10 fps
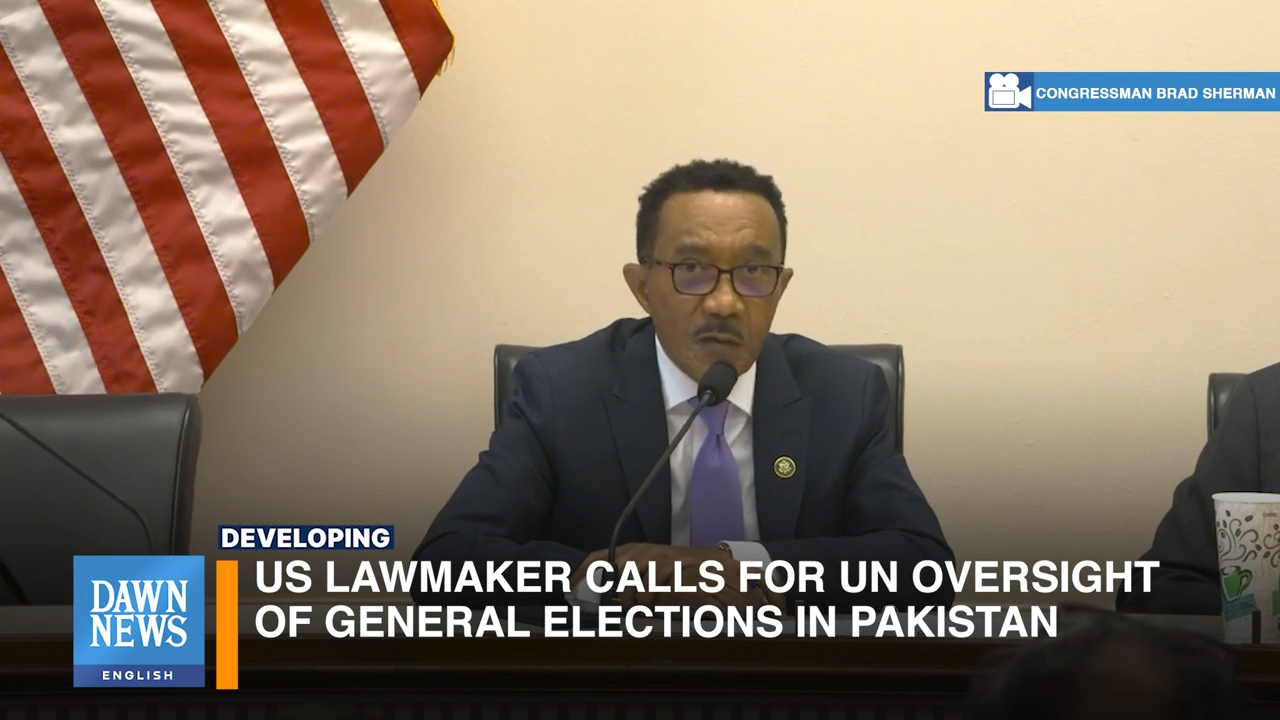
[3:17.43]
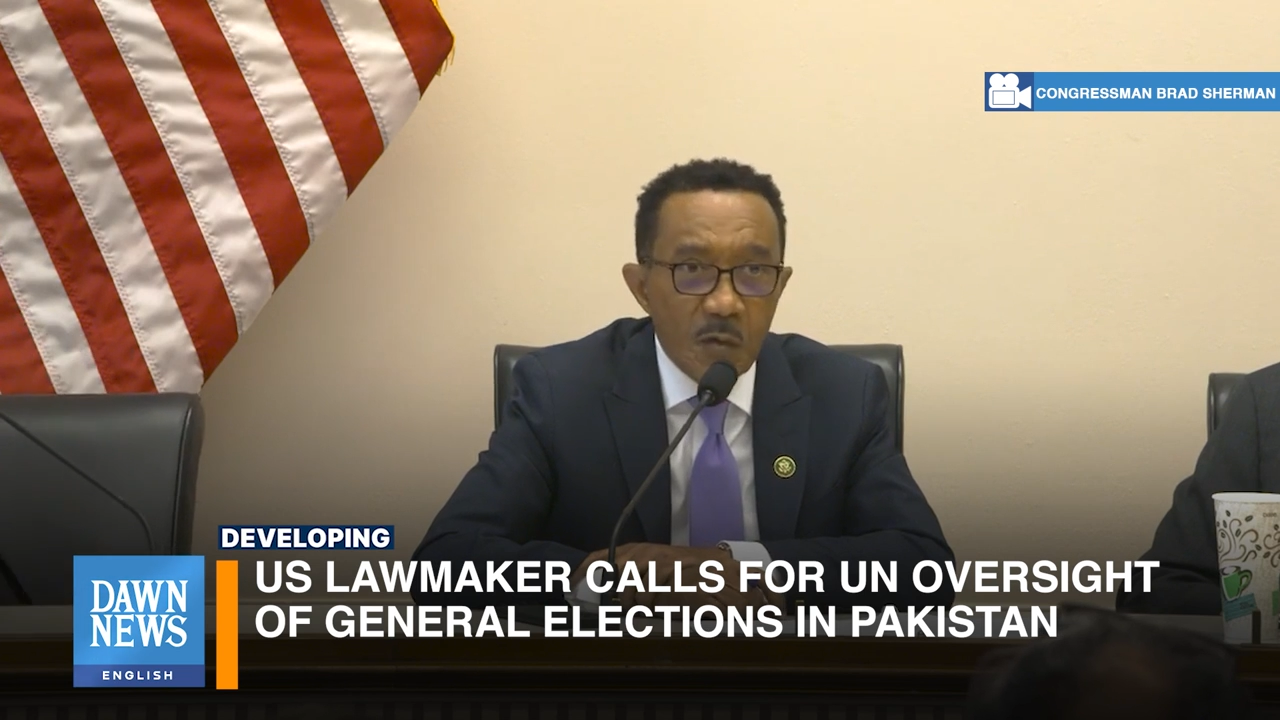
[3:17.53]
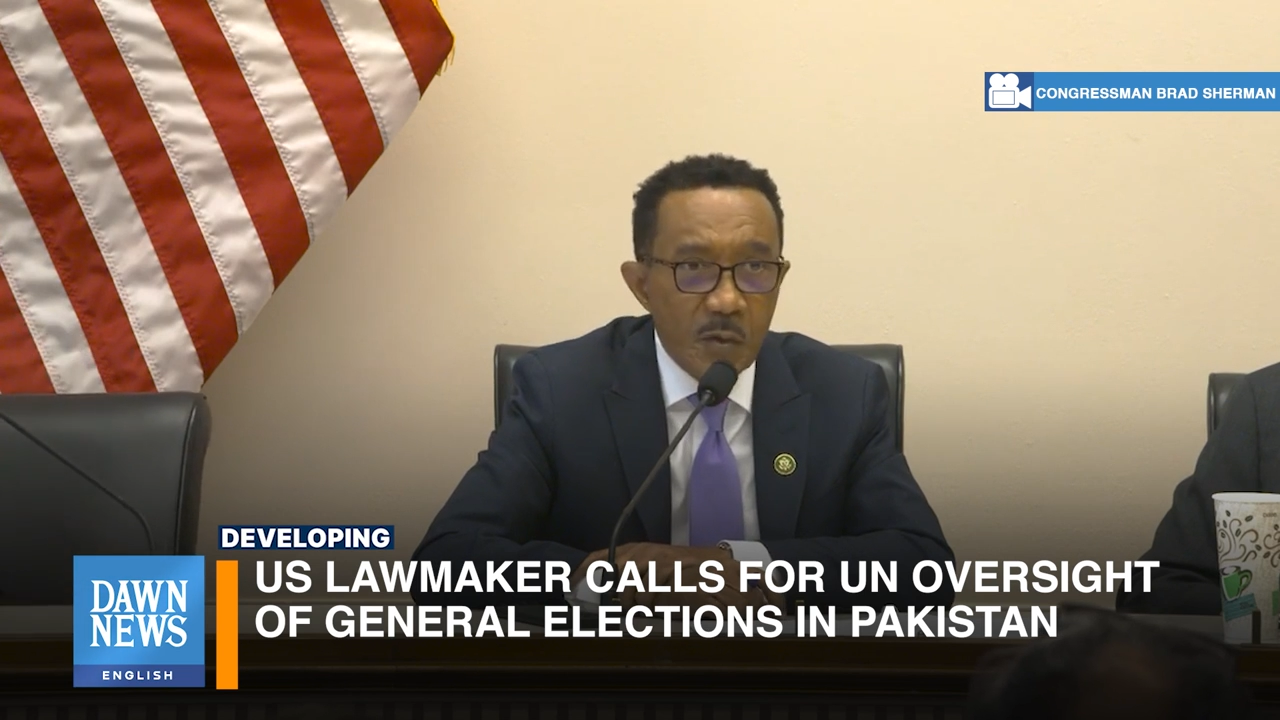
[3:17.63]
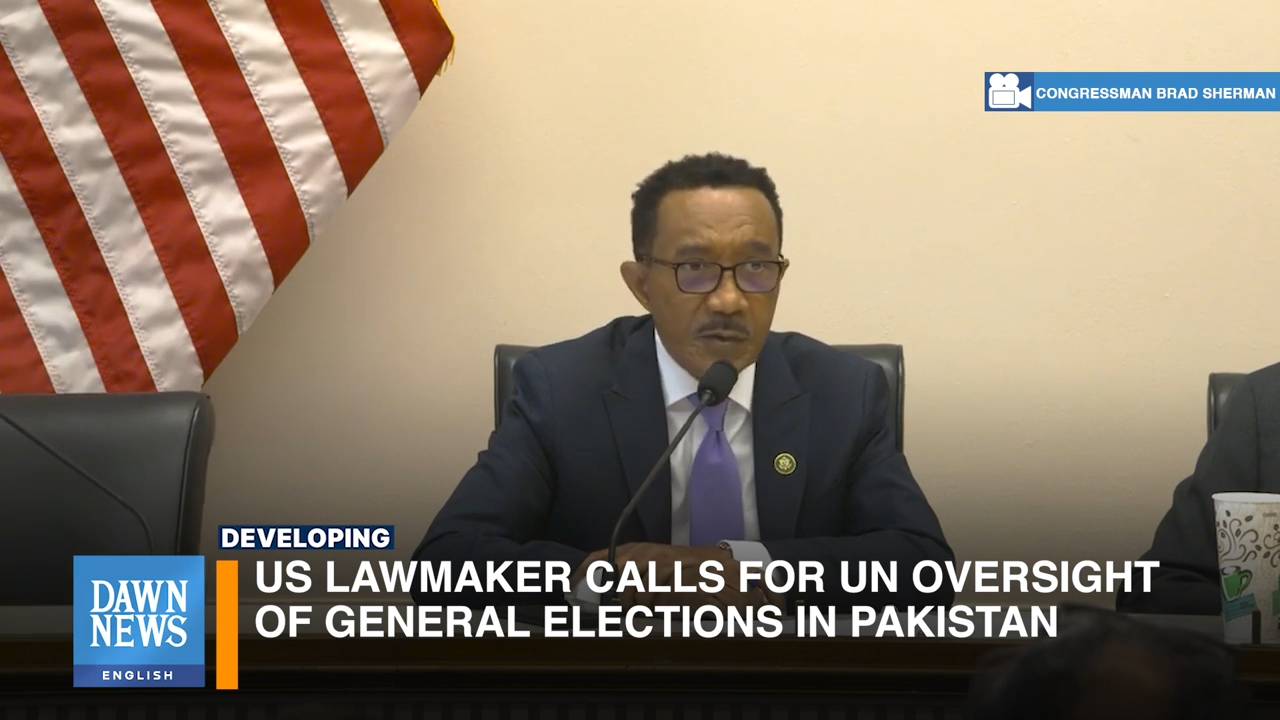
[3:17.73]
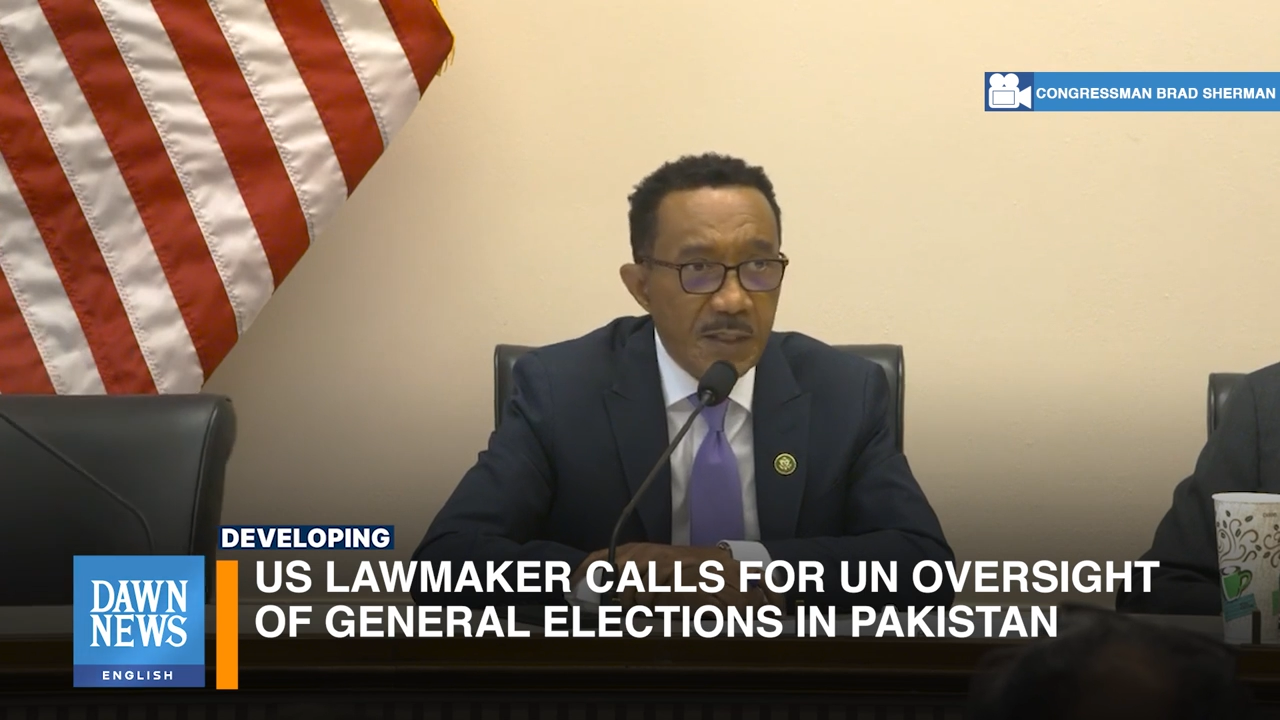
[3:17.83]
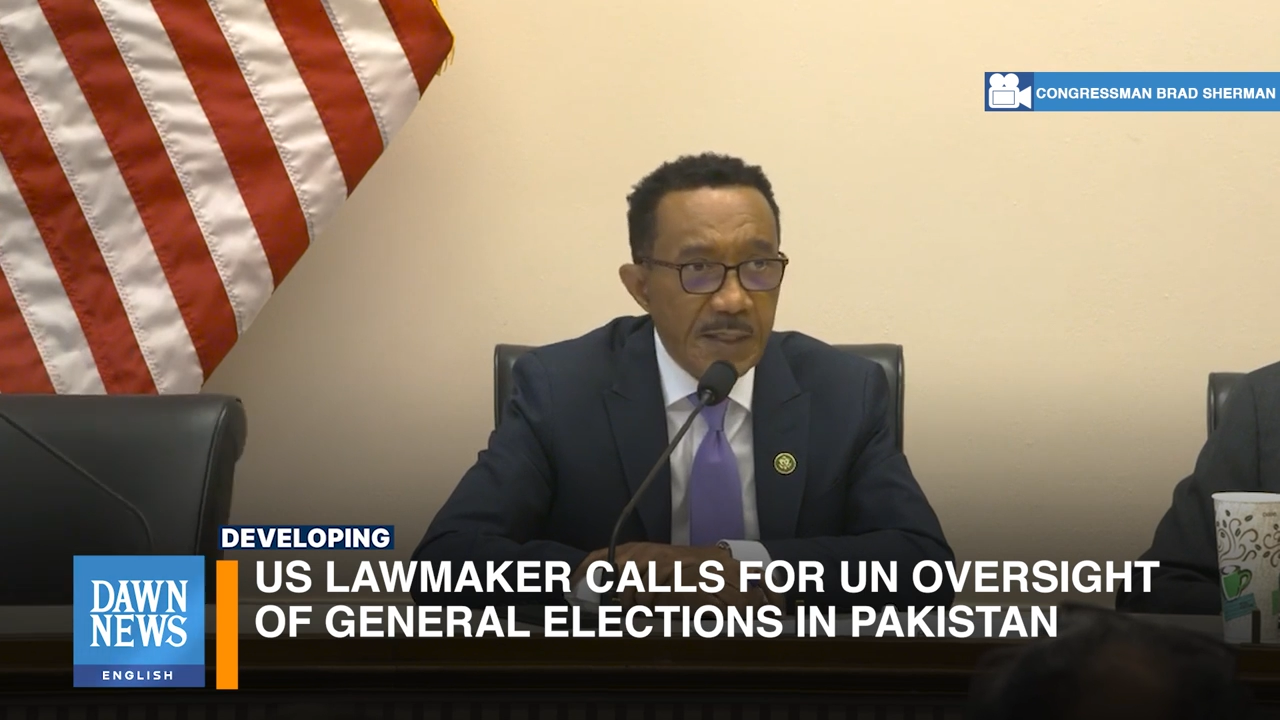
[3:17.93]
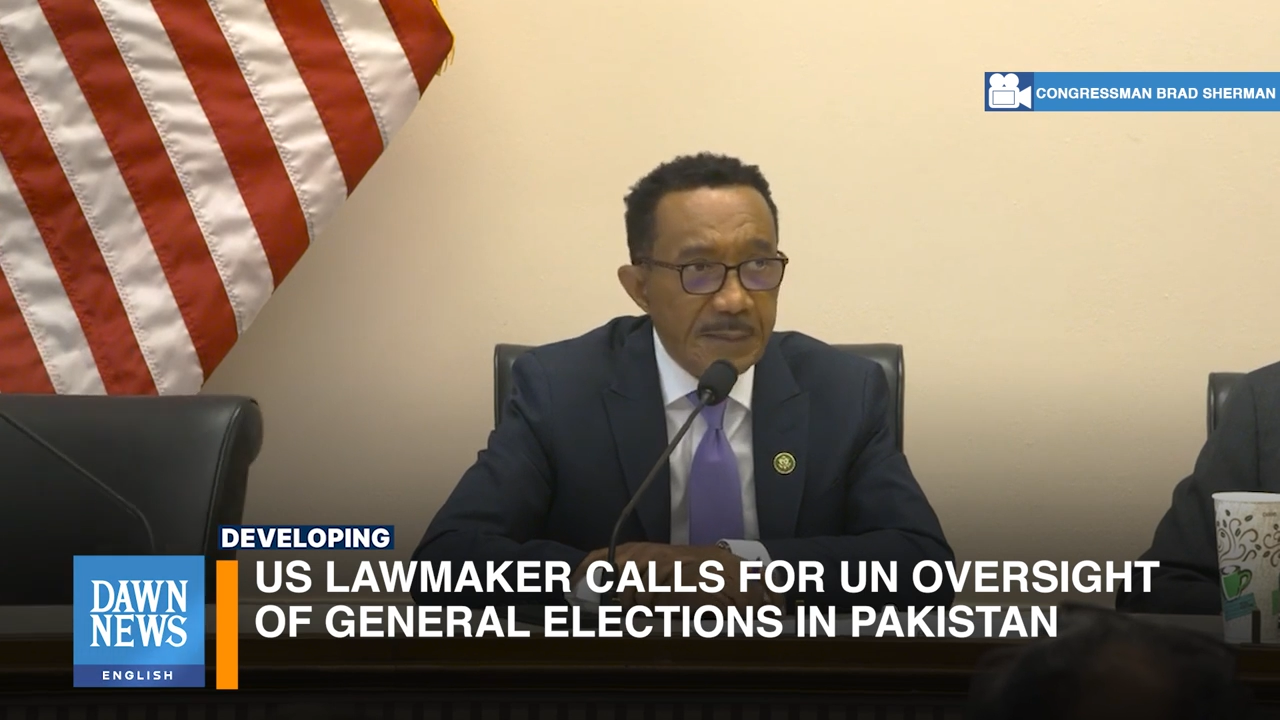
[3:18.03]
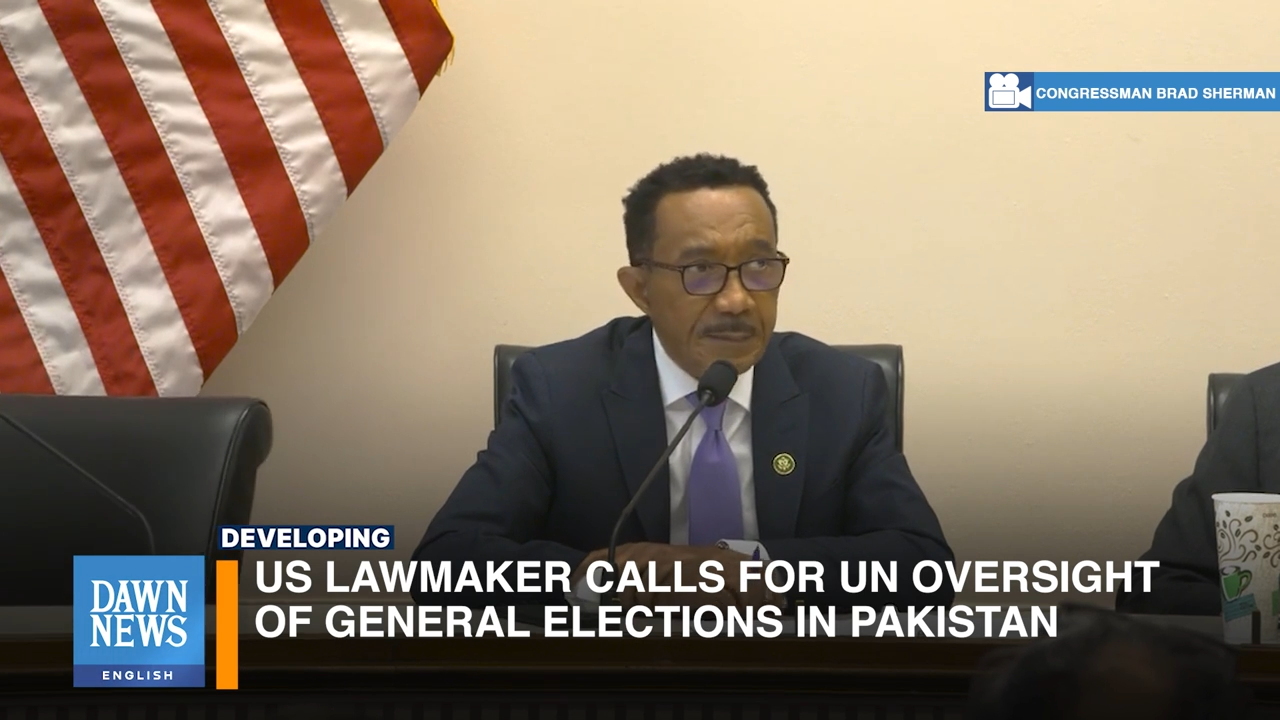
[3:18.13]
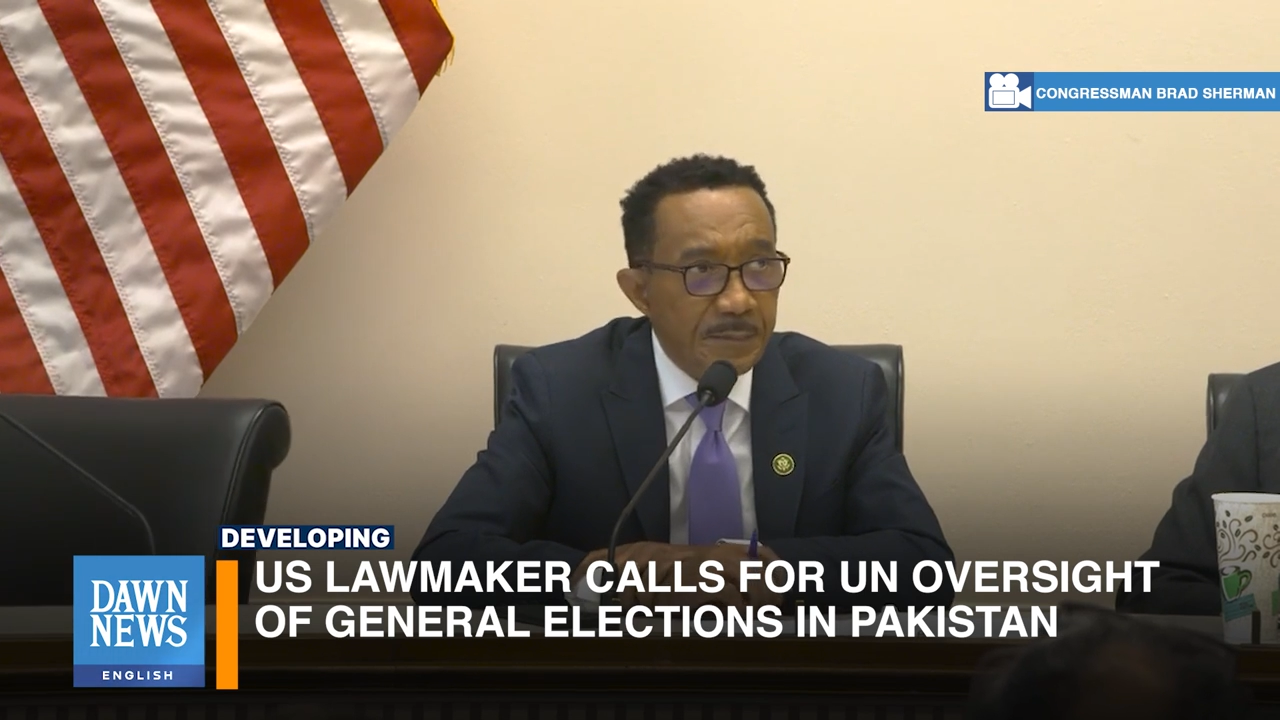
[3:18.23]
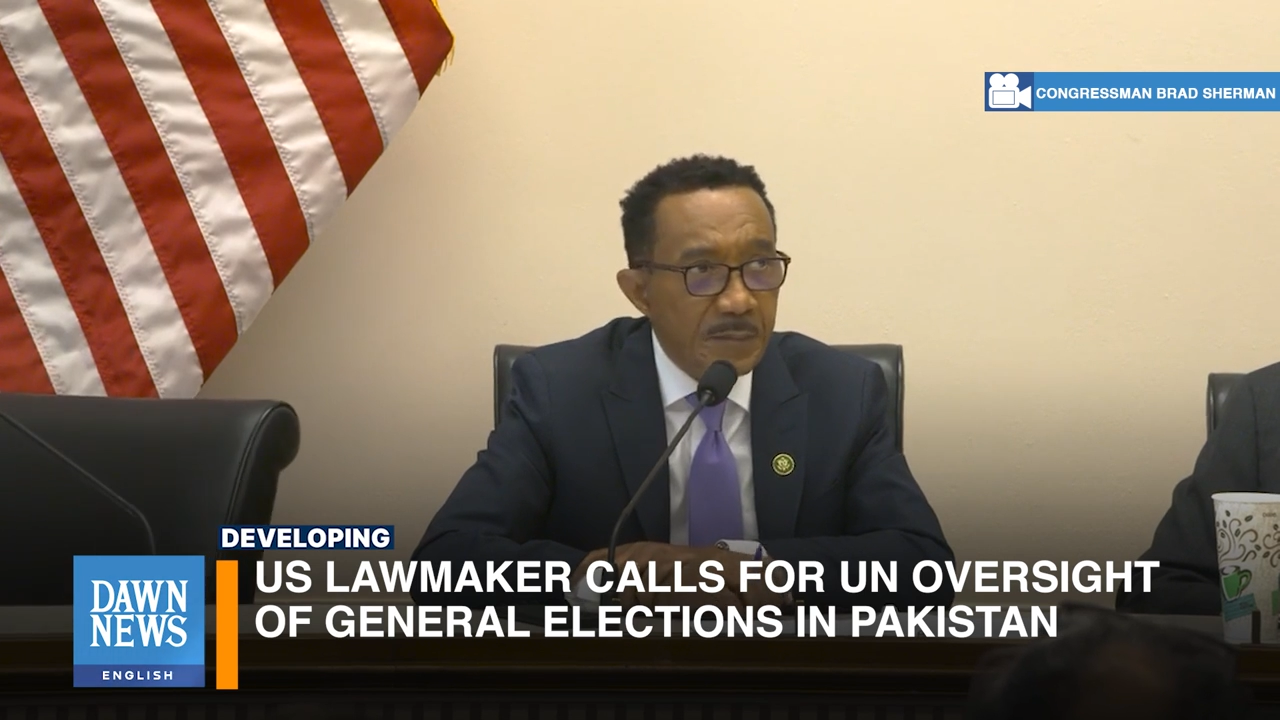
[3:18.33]
long
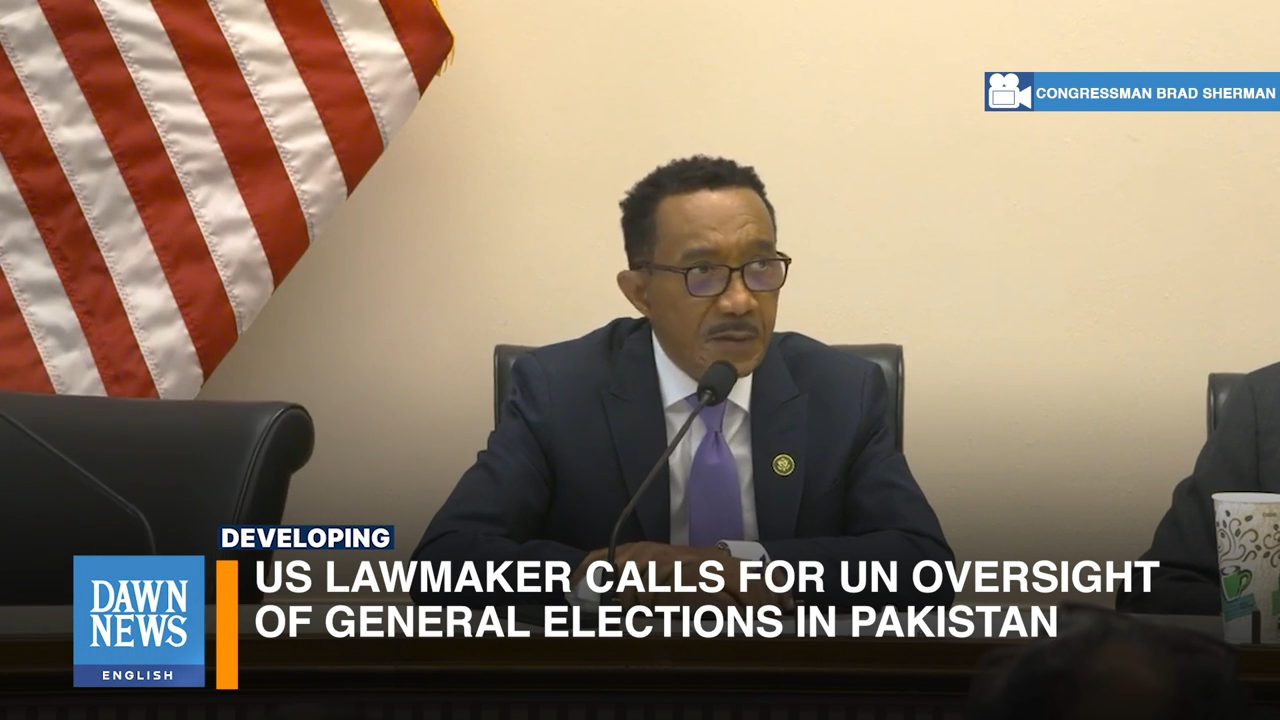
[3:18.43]
time.